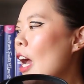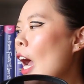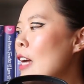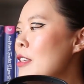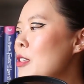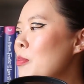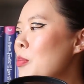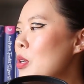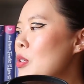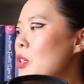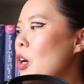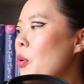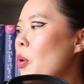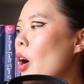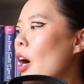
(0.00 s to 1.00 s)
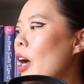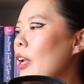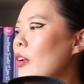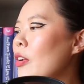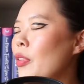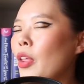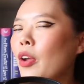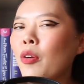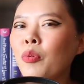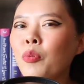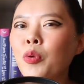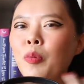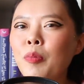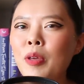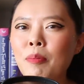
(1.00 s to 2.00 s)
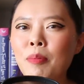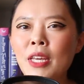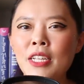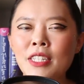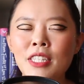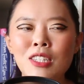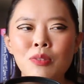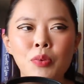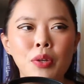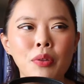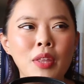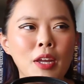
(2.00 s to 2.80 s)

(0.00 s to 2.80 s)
As the books go on, there will be pieces where